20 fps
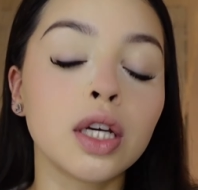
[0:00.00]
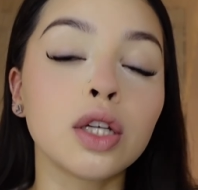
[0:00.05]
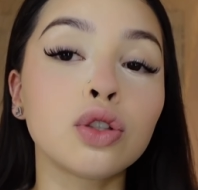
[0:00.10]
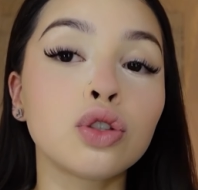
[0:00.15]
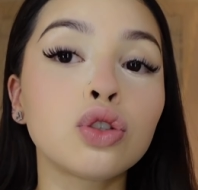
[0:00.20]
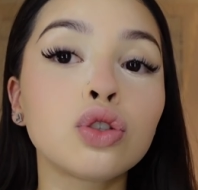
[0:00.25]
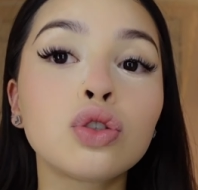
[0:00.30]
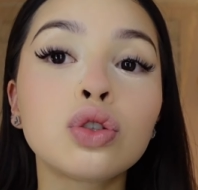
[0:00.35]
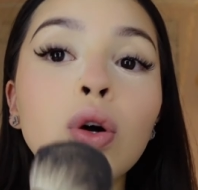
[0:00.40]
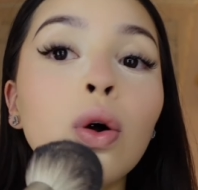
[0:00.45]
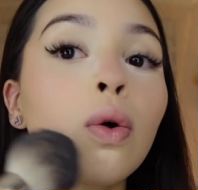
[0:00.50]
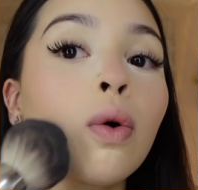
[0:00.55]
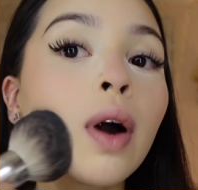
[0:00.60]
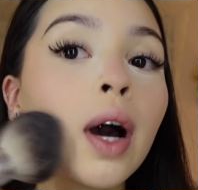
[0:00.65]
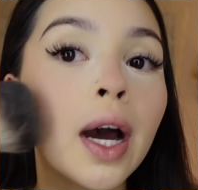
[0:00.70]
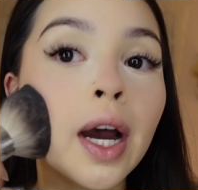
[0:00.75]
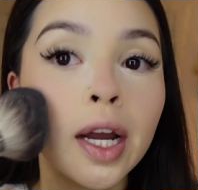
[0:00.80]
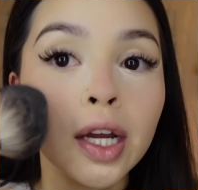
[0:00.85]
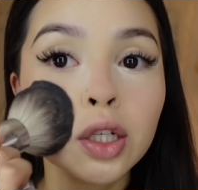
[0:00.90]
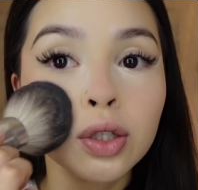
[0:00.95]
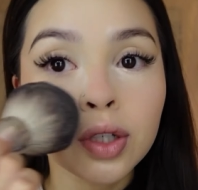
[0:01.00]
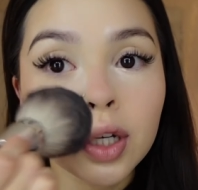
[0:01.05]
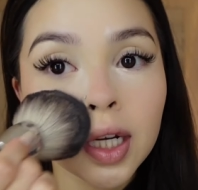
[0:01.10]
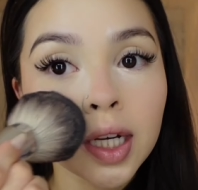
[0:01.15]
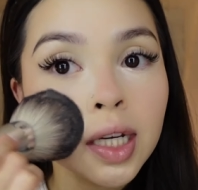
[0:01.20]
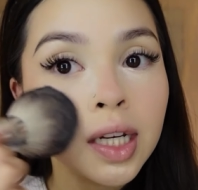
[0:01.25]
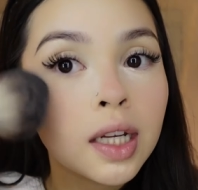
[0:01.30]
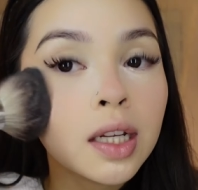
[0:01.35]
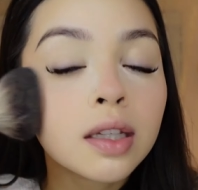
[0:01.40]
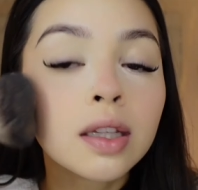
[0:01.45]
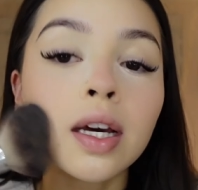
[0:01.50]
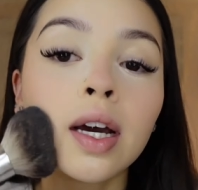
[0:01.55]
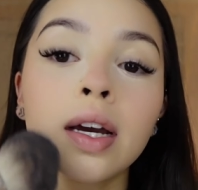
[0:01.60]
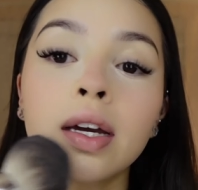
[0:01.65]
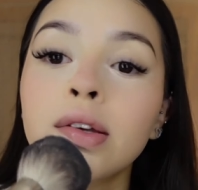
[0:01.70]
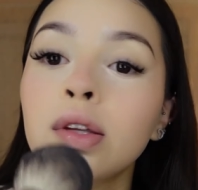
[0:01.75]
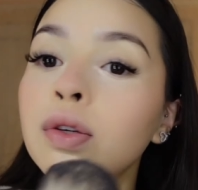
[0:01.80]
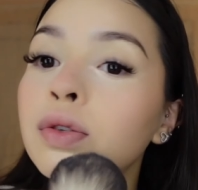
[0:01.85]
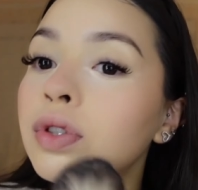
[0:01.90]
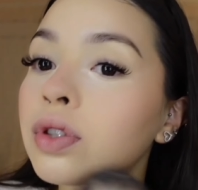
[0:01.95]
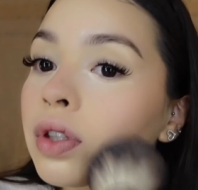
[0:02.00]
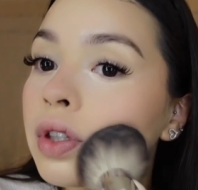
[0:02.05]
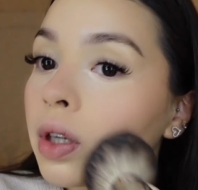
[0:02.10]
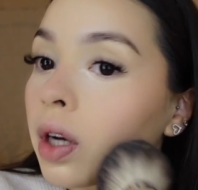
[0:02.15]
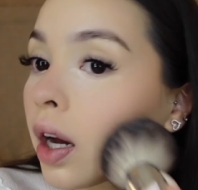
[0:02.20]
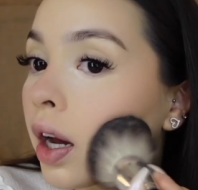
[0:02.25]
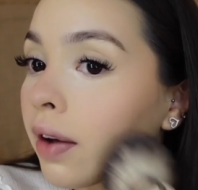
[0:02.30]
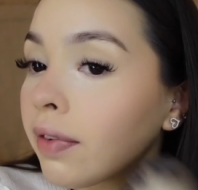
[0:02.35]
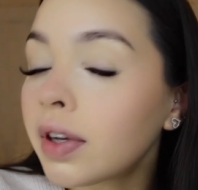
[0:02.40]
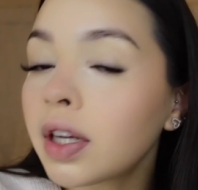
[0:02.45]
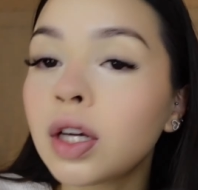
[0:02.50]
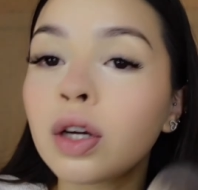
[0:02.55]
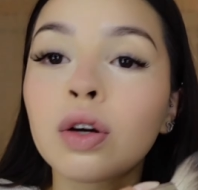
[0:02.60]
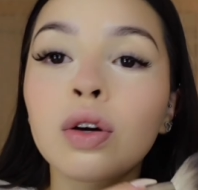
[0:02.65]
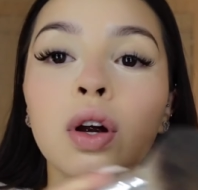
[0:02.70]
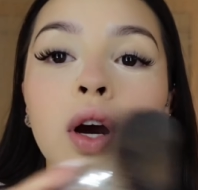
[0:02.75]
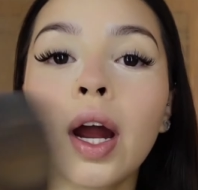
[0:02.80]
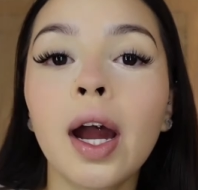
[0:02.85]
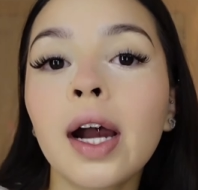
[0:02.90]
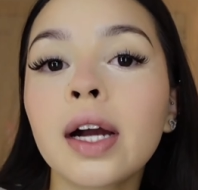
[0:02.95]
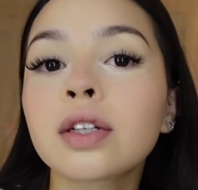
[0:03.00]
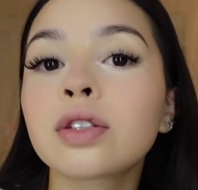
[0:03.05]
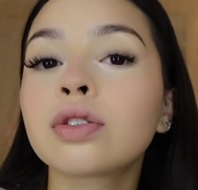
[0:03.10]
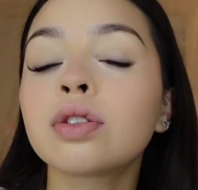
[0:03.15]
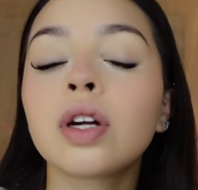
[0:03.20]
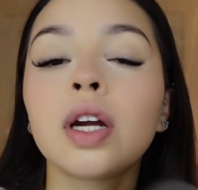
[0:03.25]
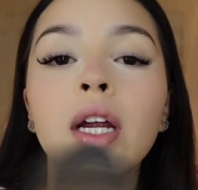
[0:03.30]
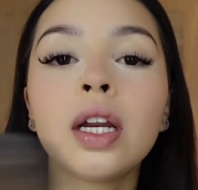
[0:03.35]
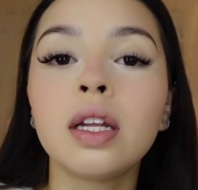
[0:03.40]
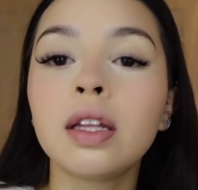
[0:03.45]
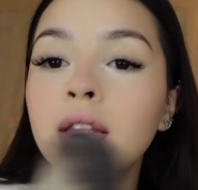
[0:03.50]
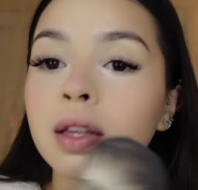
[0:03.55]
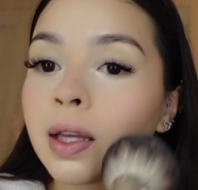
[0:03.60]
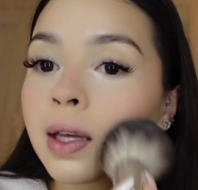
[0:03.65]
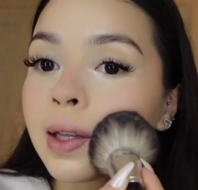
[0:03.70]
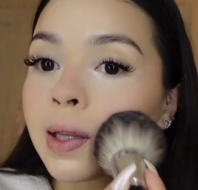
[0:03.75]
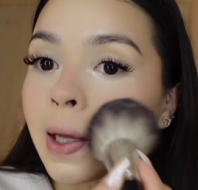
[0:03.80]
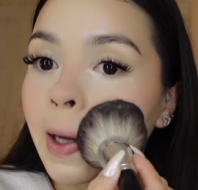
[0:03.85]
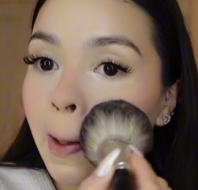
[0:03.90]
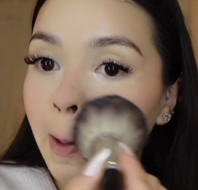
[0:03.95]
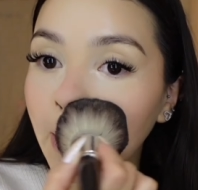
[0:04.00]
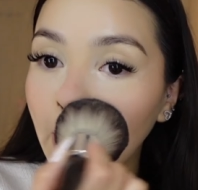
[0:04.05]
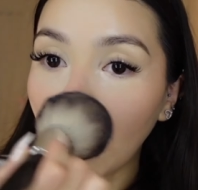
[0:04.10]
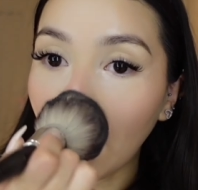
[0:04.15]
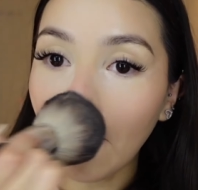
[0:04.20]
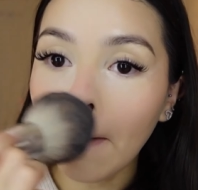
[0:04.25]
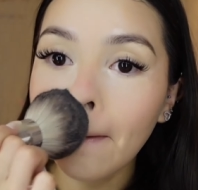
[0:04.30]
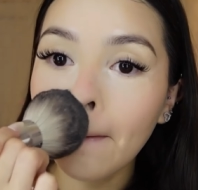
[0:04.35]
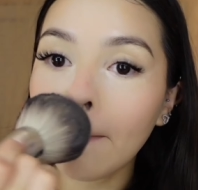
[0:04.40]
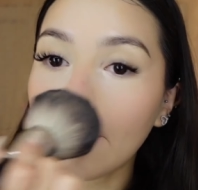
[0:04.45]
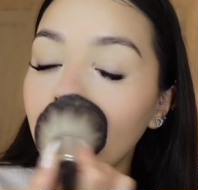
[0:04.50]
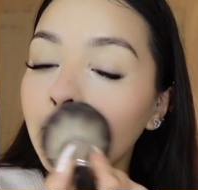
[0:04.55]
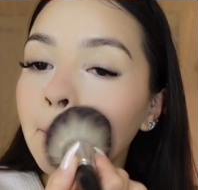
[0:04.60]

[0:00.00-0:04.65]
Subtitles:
so hydrated that you should not have any cracks or anything like that.